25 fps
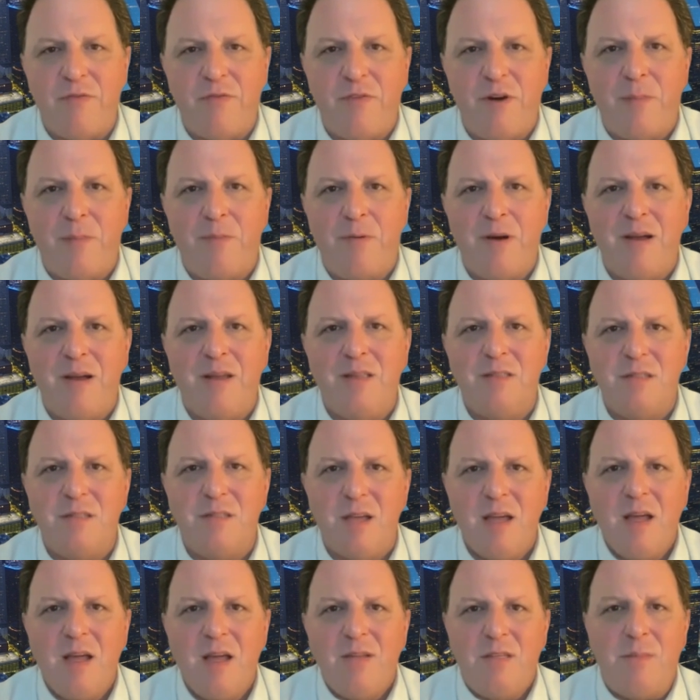footprints,
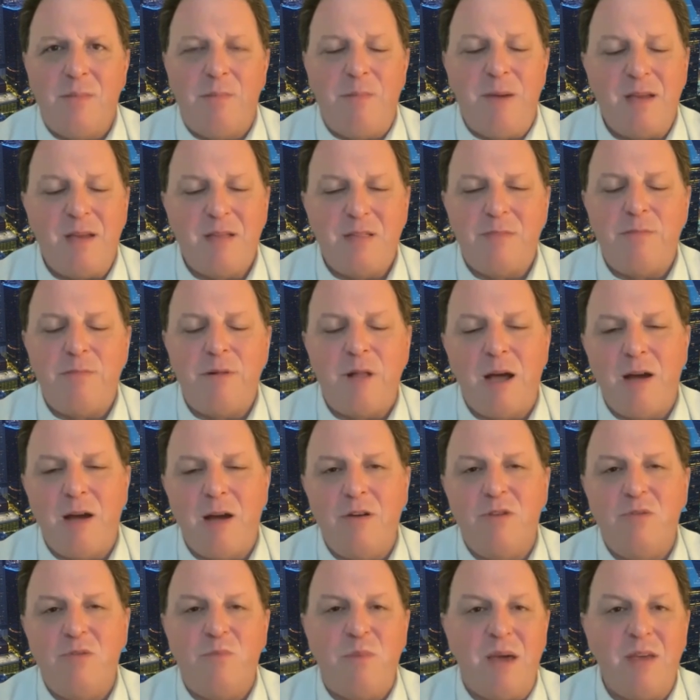to pick
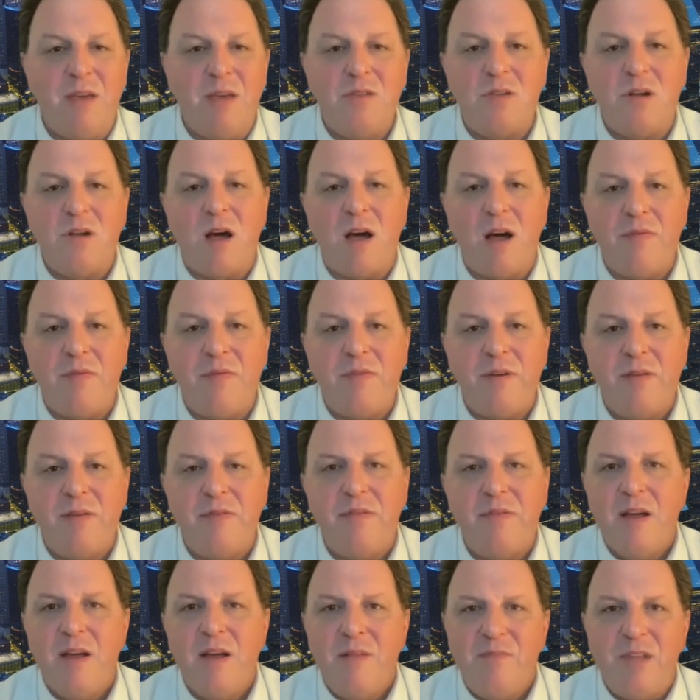suppliers based off
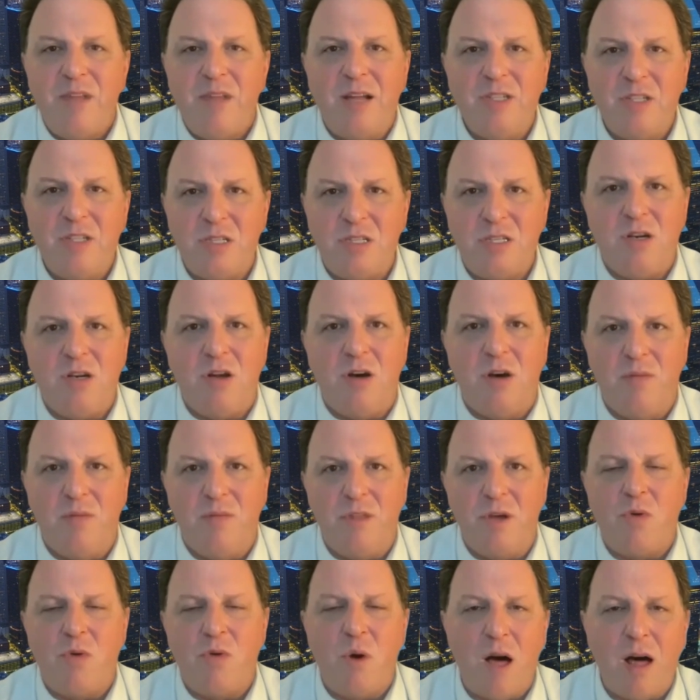of not just,
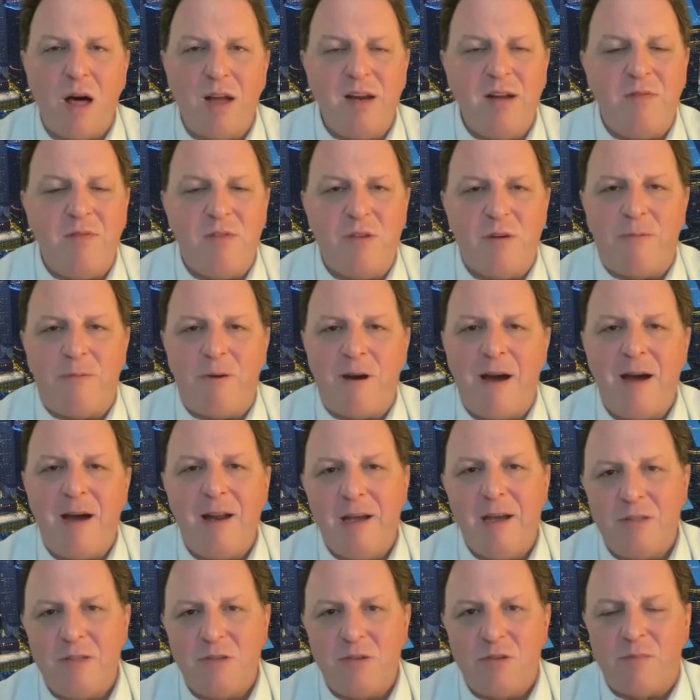the quality of their
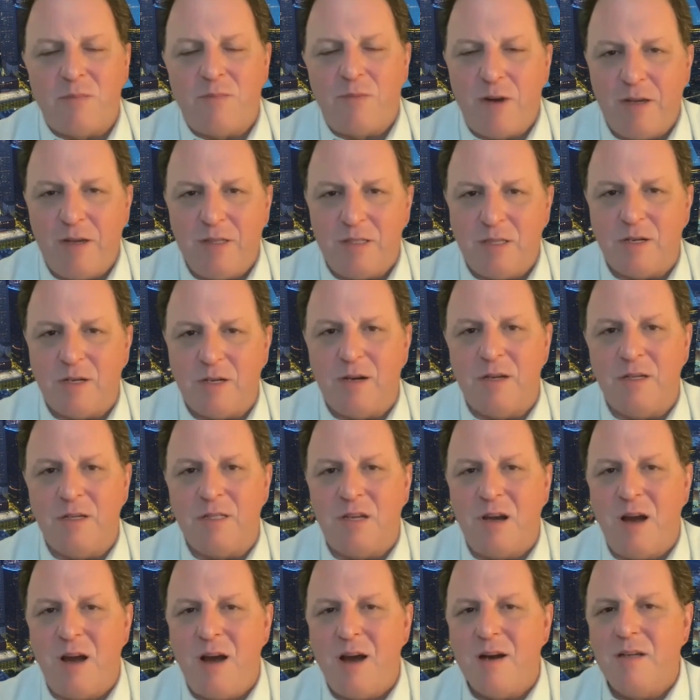product or the price they're going to
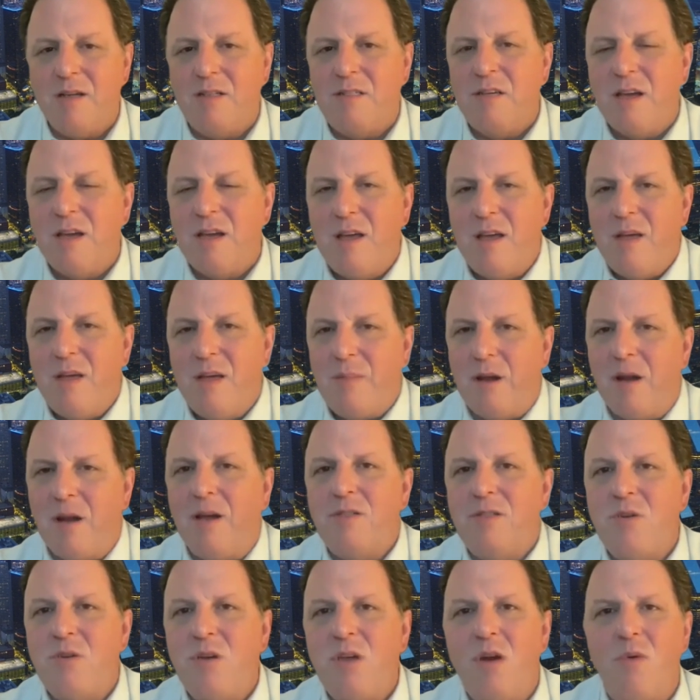charge, but
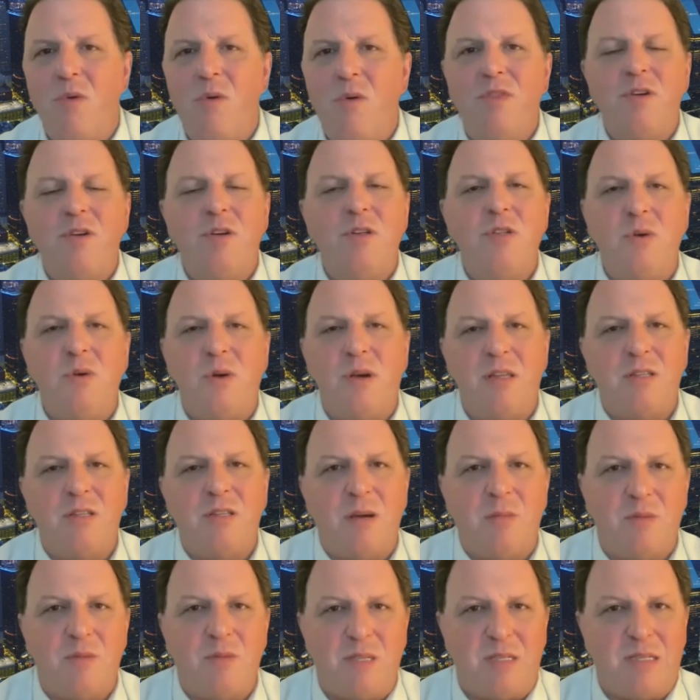also, what they're doing in
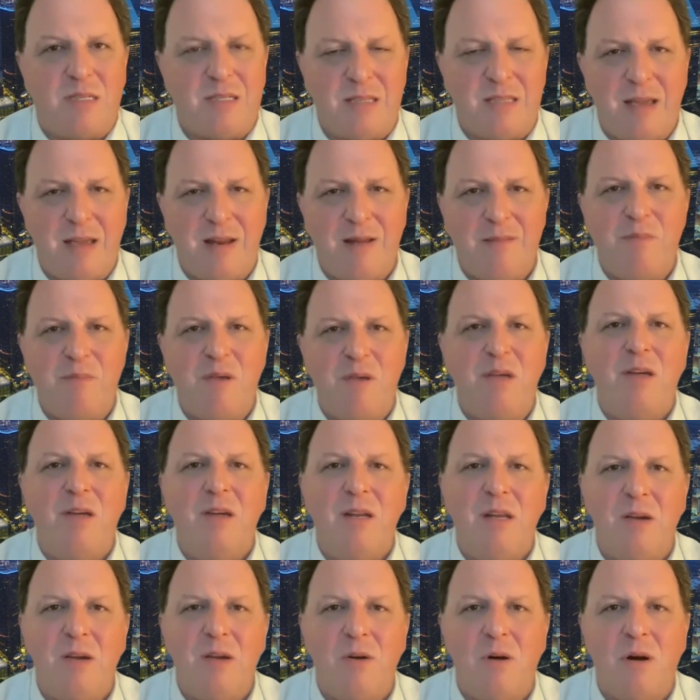terms of
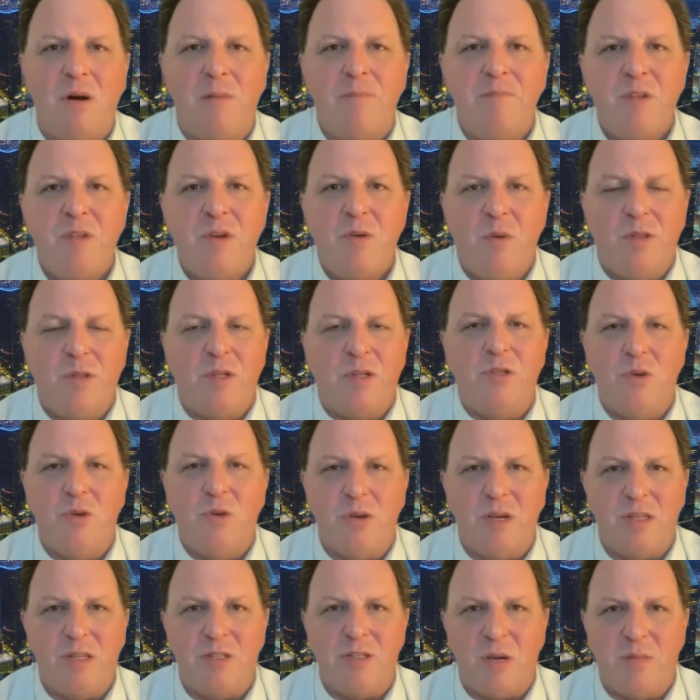sustainability, or what they're
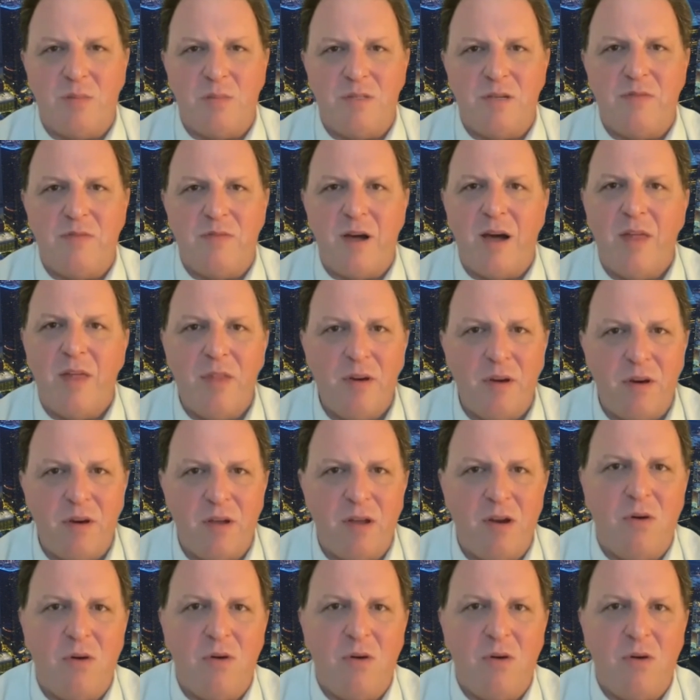doing in terms of other,